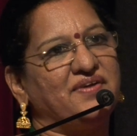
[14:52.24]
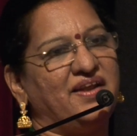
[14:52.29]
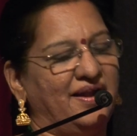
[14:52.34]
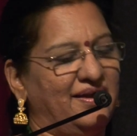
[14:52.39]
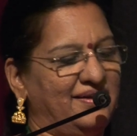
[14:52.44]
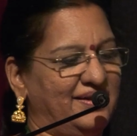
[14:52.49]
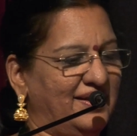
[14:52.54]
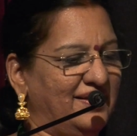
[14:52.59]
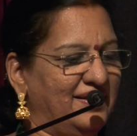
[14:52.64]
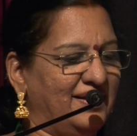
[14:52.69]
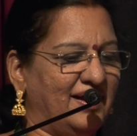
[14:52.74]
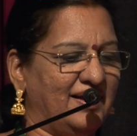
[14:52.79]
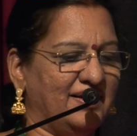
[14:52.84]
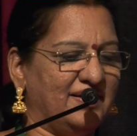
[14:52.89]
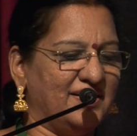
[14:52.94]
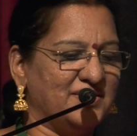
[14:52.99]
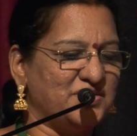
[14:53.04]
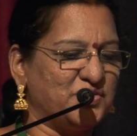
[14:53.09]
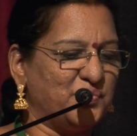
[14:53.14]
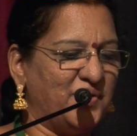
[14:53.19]
creating
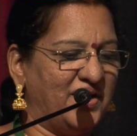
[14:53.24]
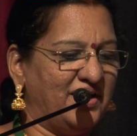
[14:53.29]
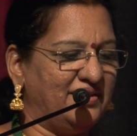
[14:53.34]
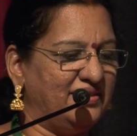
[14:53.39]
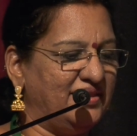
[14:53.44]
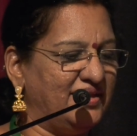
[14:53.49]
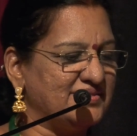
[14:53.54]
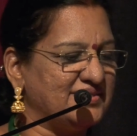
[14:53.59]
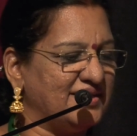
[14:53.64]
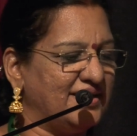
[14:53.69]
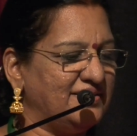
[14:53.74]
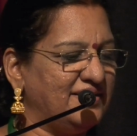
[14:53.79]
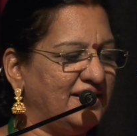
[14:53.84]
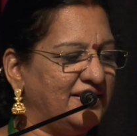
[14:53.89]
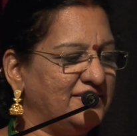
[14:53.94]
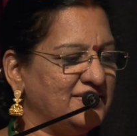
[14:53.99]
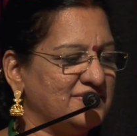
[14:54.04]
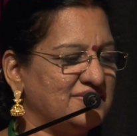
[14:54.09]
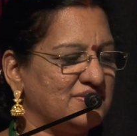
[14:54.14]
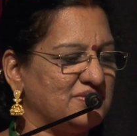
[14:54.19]
ragas where they say
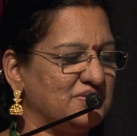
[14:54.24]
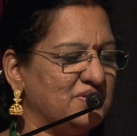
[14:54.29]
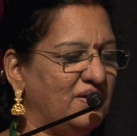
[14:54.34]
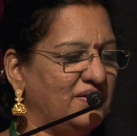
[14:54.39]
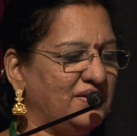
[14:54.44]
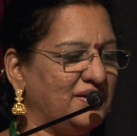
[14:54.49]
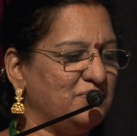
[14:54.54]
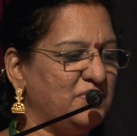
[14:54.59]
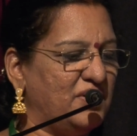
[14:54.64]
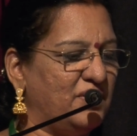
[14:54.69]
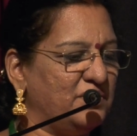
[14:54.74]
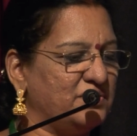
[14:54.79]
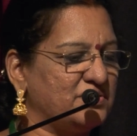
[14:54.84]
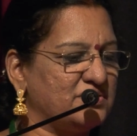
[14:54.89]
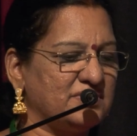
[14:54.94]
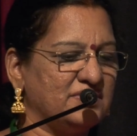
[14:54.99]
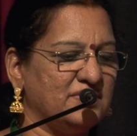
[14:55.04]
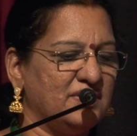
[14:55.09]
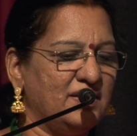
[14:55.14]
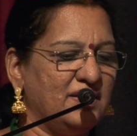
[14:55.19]
that this is not about
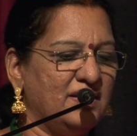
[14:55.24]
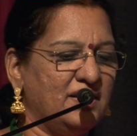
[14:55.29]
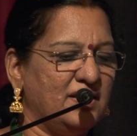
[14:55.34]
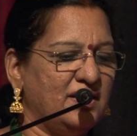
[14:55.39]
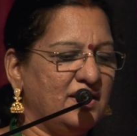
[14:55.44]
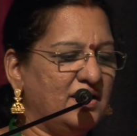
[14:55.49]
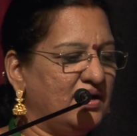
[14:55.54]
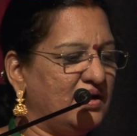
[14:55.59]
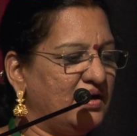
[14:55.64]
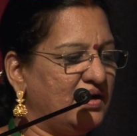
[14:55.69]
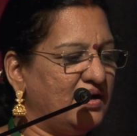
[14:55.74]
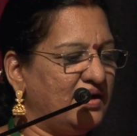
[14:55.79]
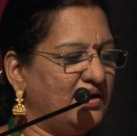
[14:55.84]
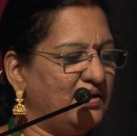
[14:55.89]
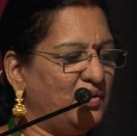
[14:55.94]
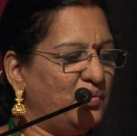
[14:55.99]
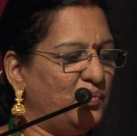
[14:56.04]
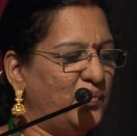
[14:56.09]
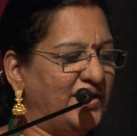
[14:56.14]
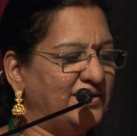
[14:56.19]

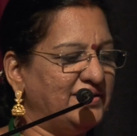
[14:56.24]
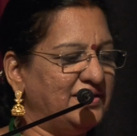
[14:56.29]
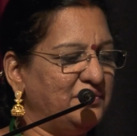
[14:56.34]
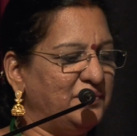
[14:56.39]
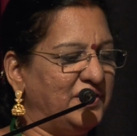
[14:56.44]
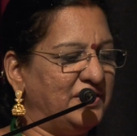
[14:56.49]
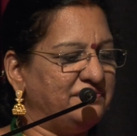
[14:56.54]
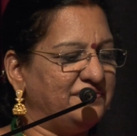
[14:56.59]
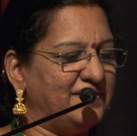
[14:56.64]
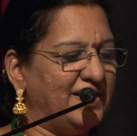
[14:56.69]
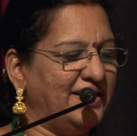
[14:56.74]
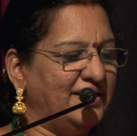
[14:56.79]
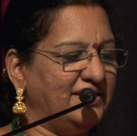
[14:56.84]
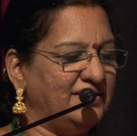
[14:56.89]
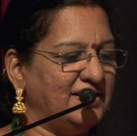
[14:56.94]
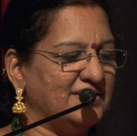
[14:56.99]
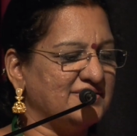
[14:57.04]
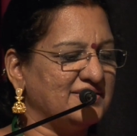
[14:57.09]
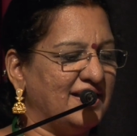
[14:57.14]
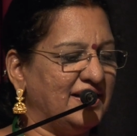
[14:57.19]
whether we find
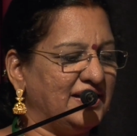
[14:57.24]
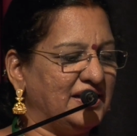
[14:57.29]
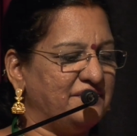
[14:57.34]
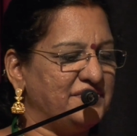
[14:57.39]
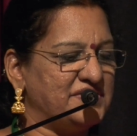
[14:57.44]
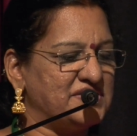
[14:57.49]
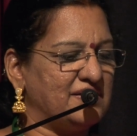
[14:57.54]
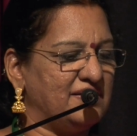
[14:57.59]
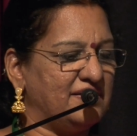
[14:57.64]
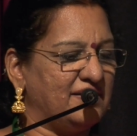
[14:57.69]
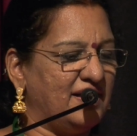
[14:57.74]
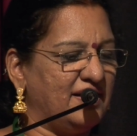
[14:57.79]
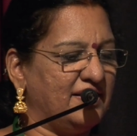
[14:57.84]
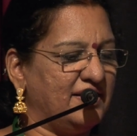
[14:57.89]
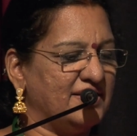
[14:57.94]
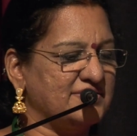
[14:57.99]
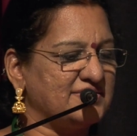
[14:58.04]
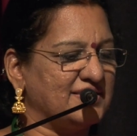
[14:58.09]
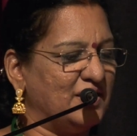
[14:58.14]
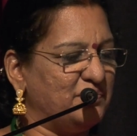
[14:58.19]
these artificial
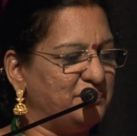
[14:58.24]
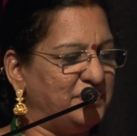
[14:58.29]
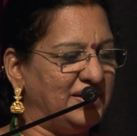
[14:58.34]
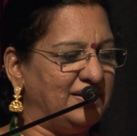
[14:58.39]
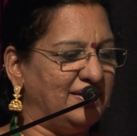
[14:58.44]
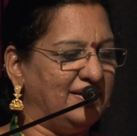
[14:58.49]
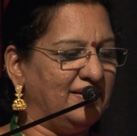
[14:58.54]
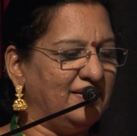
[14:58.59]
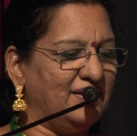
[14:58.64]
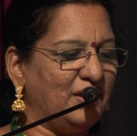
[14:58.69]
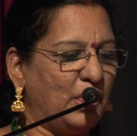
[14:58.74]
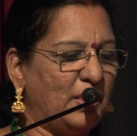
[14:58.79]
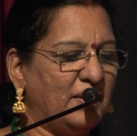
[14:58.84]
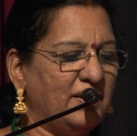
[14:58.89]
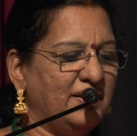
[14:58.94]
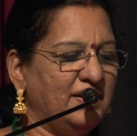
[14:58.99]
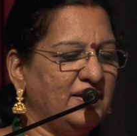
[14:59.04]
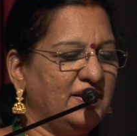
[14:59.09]
ragas appealing.